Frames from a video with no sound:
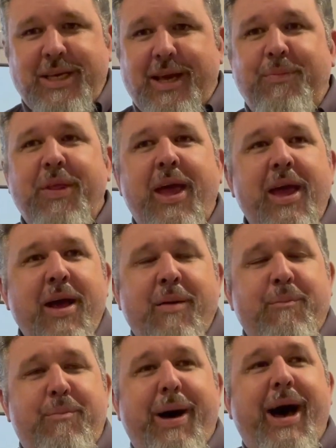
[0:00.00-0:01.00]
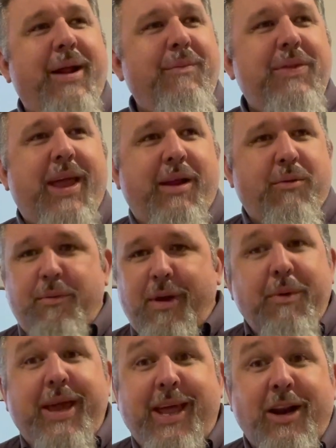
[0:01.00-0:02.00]
And
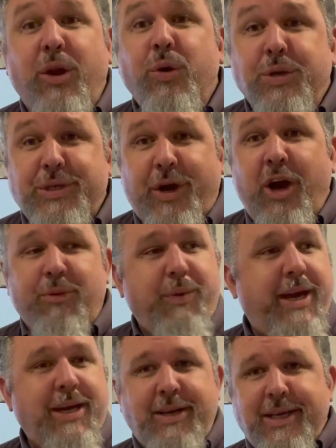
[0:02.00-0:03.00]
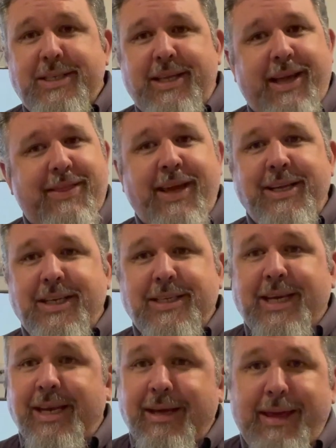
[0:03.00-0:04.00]
we can lose hope. We can just think things are
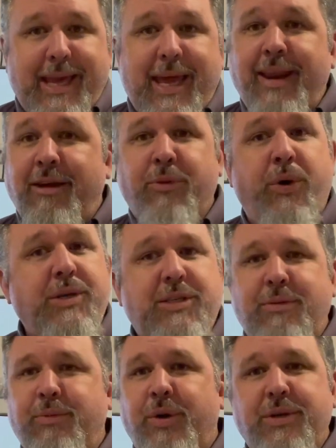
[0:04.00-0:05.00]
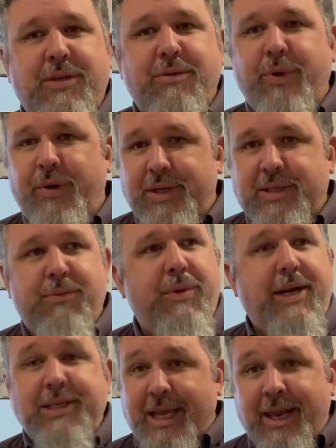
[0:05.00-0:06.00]
just going to keep getting worse and worse and worse, and we're
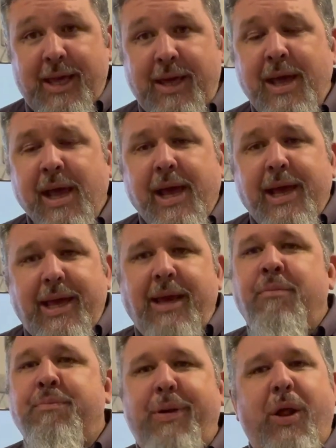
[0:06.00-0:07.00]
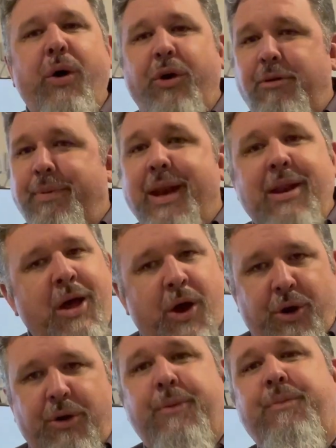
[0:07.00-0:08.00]
just going to implode. But
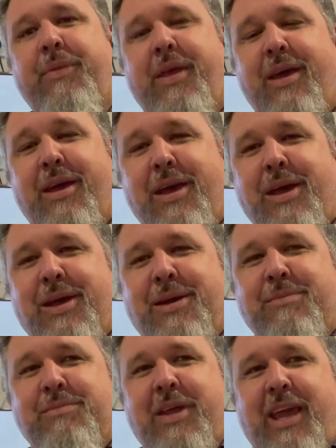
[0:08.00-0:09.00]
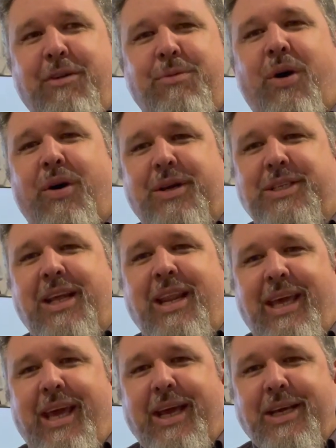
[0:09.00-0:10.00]
no, he was and
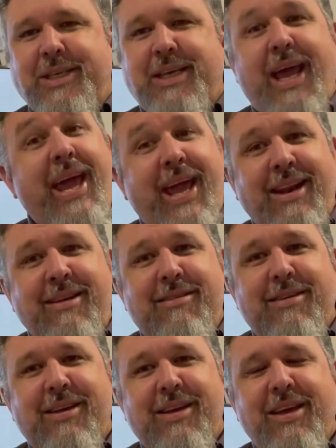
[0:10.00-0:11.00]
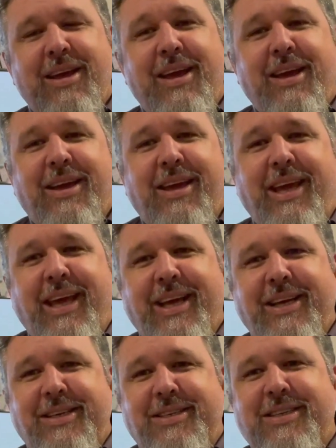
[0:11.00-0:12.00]
he is, and he
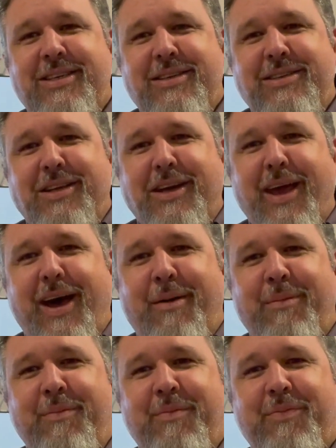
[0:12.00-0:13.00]
is to come.